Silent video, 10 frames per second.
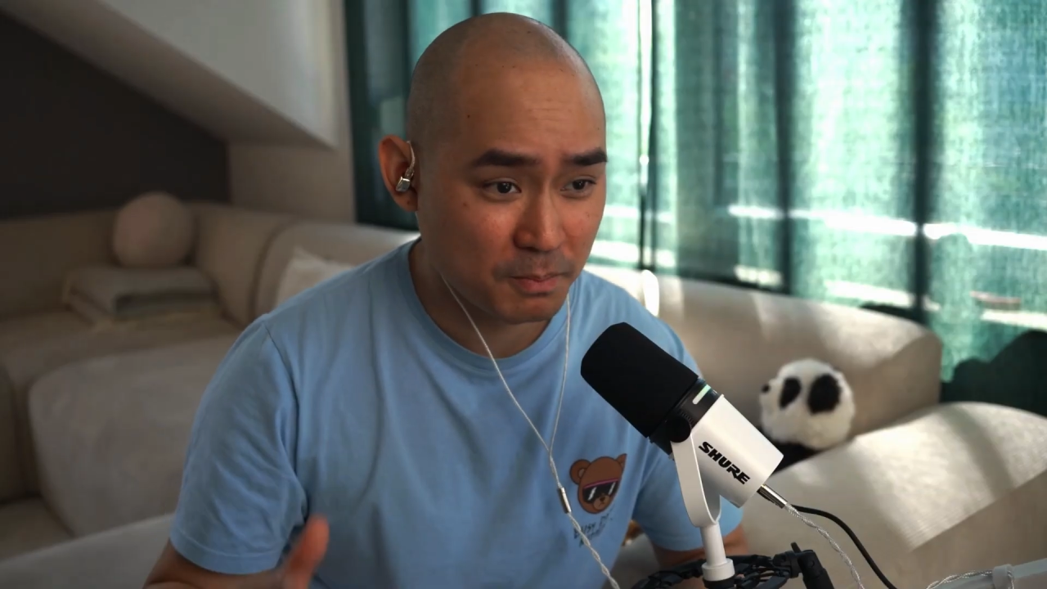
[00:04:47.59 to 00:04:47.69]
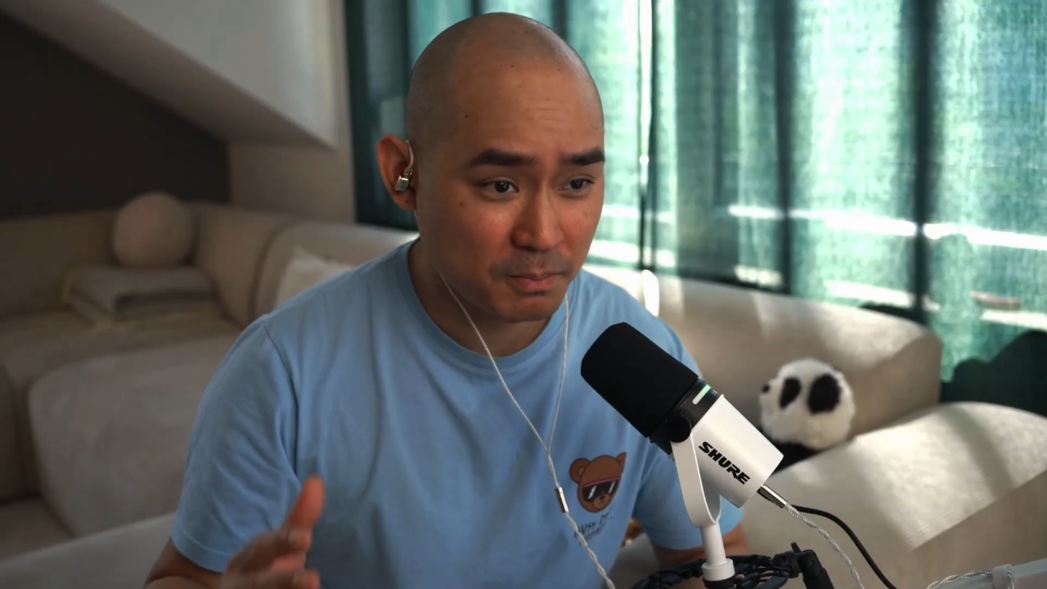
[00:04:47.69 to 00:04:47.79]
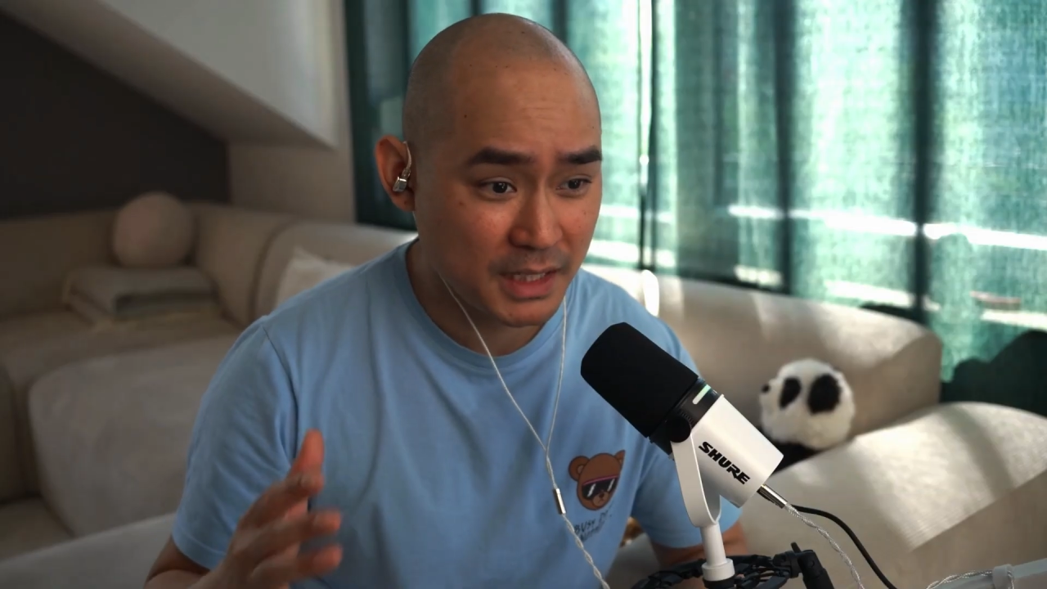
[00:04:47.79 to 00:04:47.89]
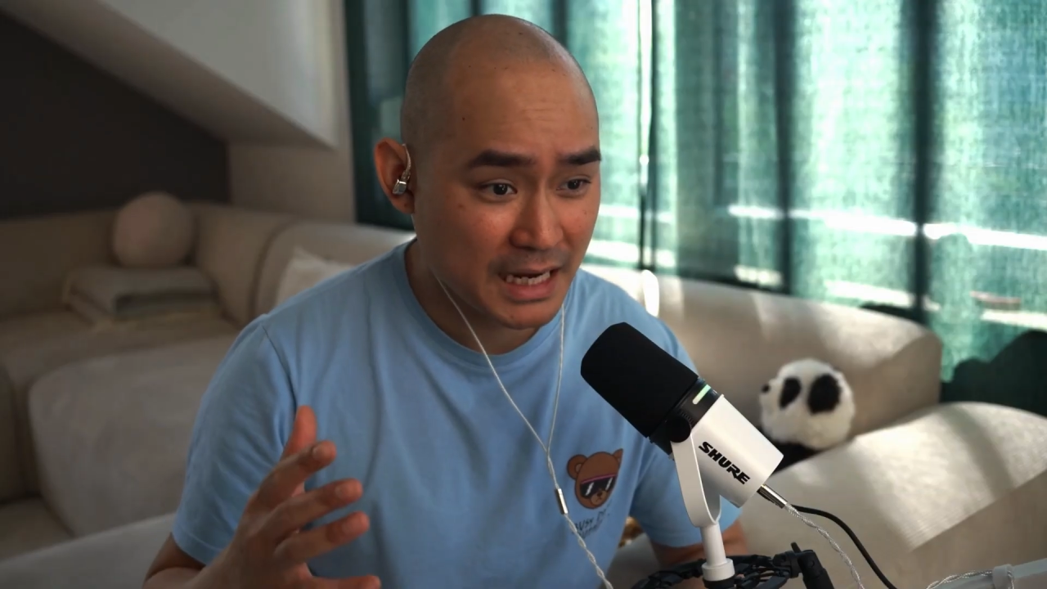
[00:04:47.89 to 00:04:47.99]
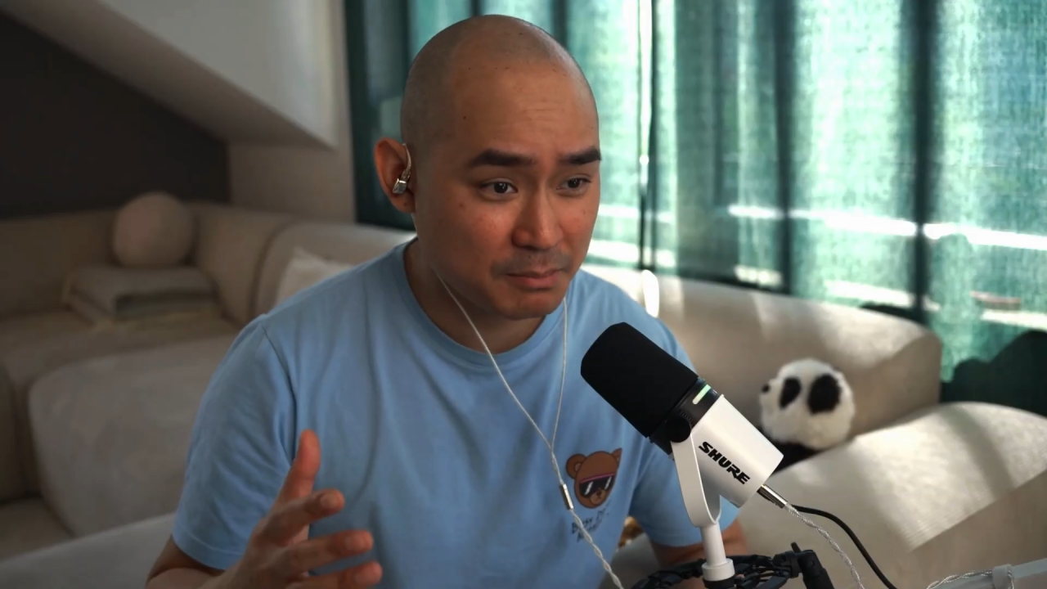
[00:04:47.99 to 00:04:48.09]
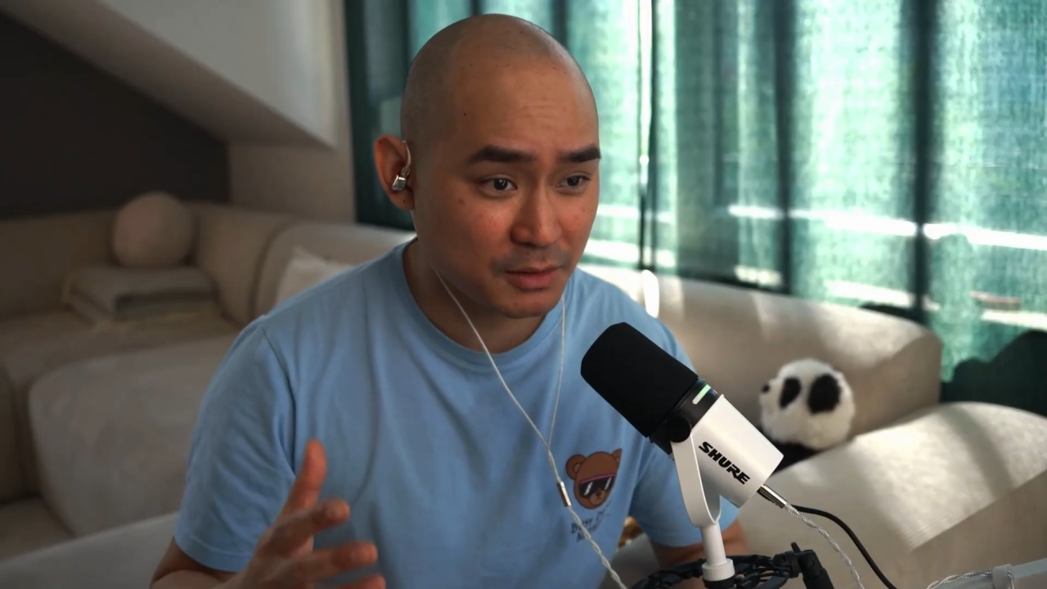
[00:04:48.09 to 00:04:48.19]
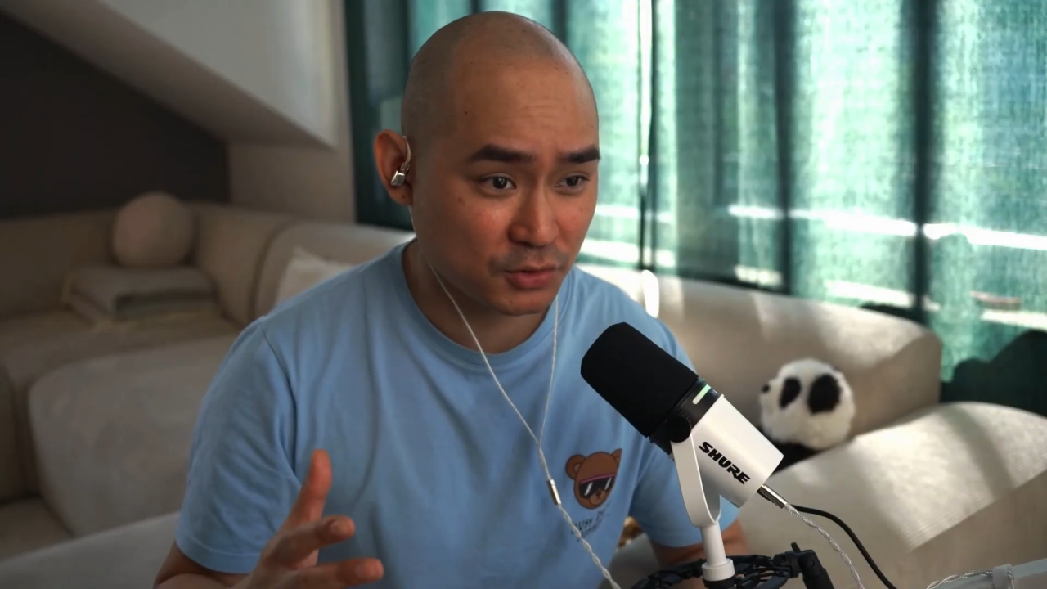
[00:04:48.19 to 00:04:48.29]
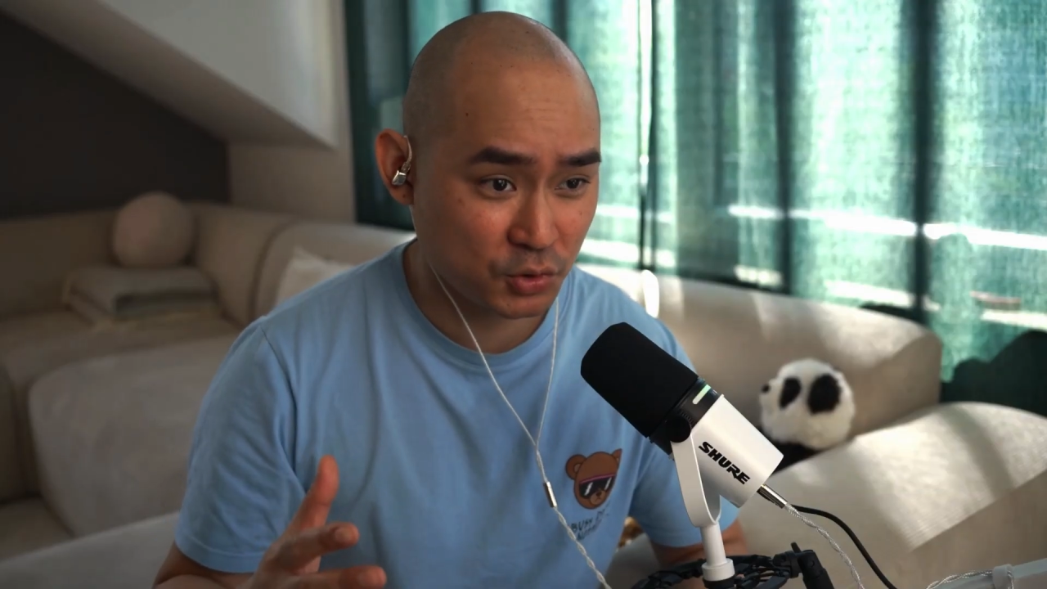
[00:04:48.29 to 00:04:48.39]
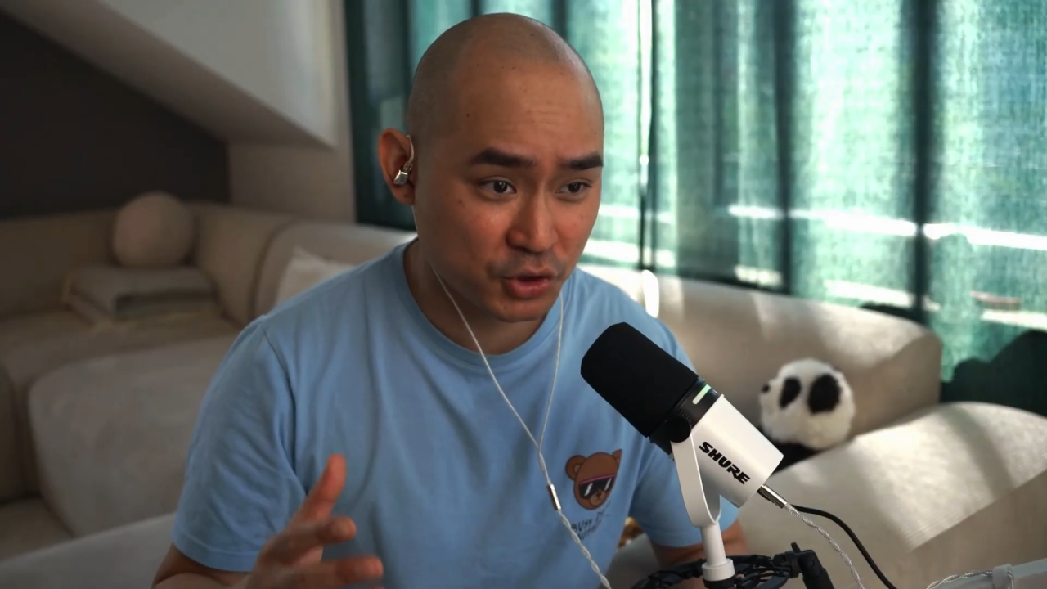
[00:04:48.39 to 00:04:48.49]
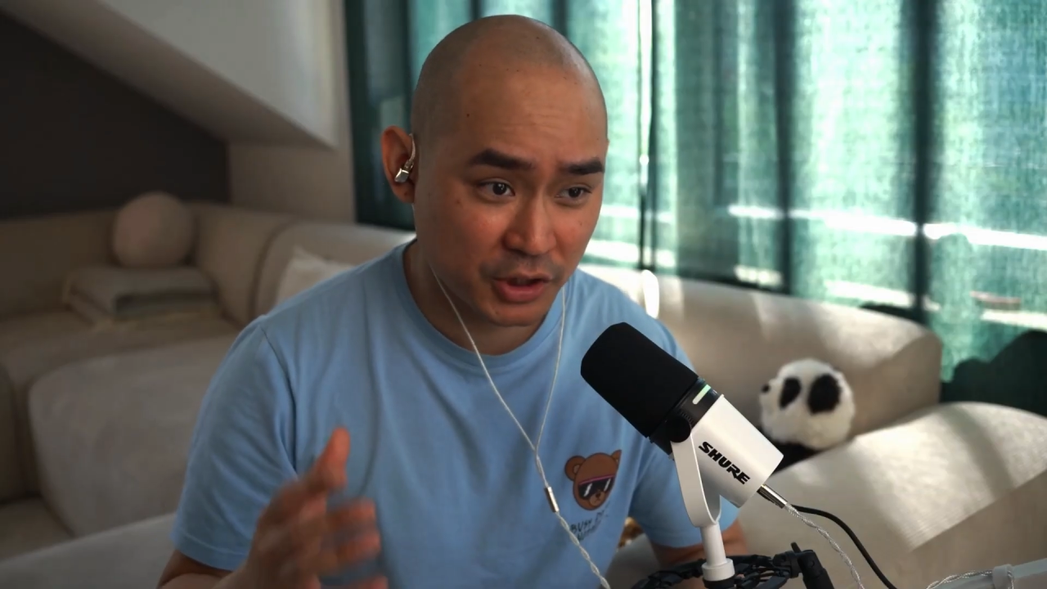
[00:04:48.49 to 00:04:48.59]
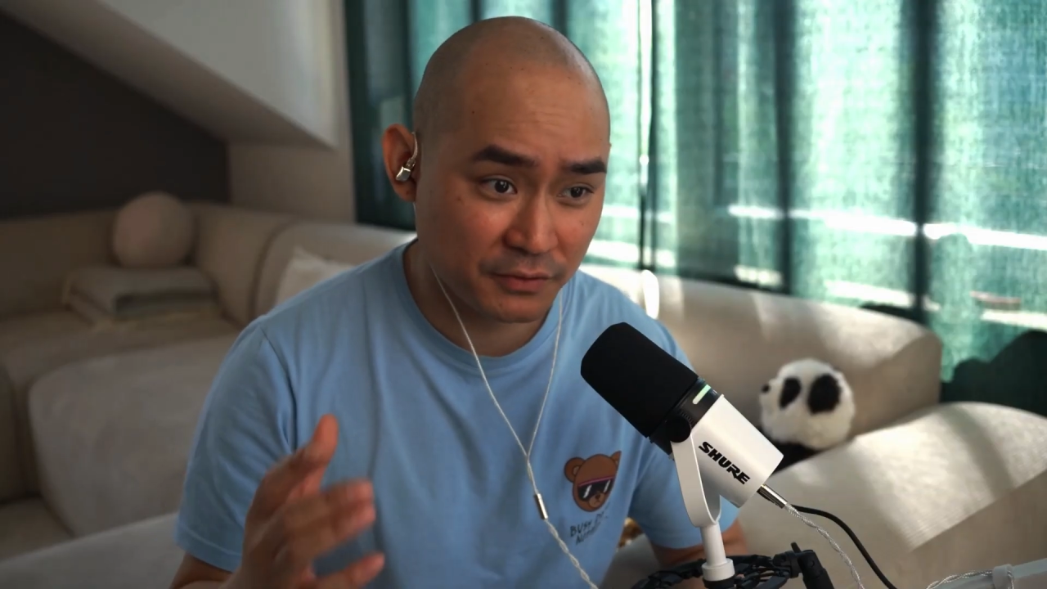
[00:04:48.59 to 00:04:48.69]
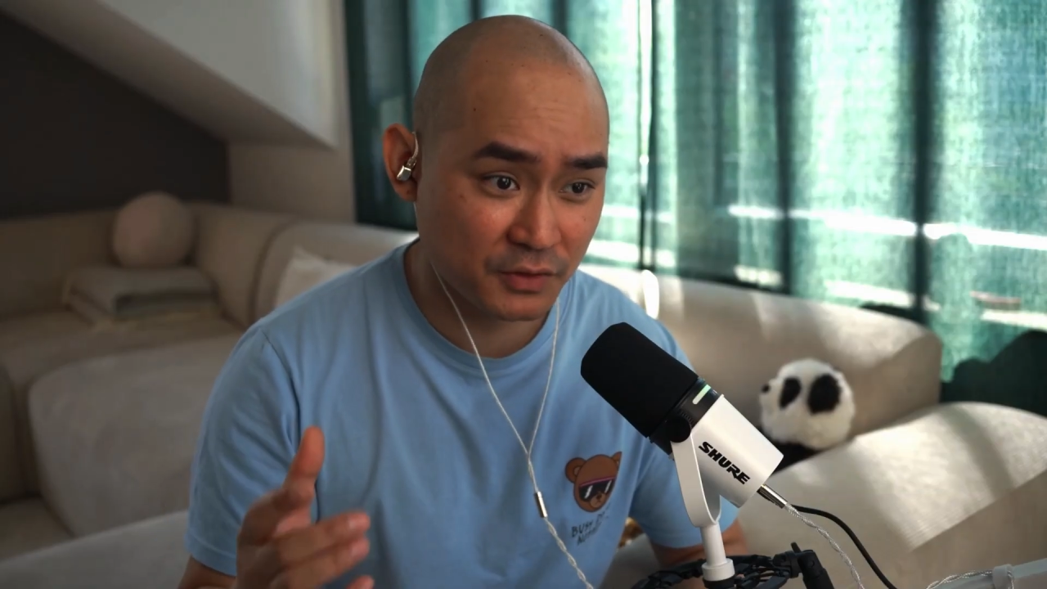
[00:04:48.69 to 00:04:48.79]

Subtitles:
be able to shift